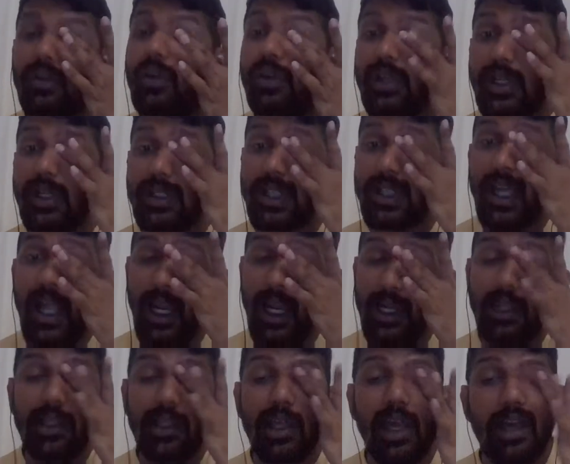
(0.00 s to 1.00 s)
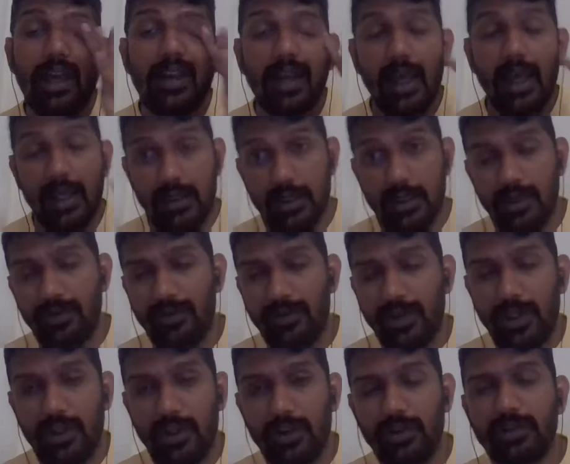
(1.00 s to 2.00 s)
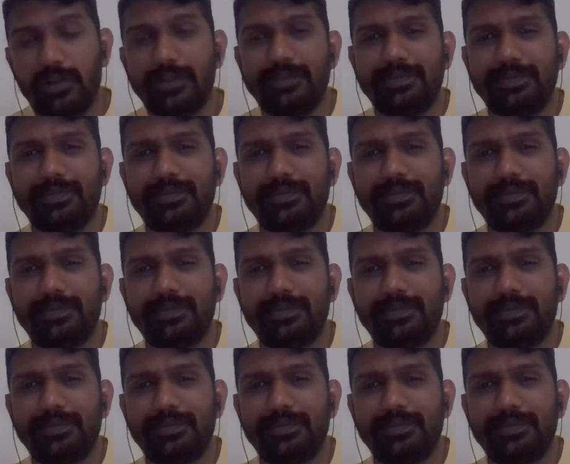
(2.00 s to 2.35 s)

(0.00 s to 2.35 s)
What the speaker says: owner's ad has a video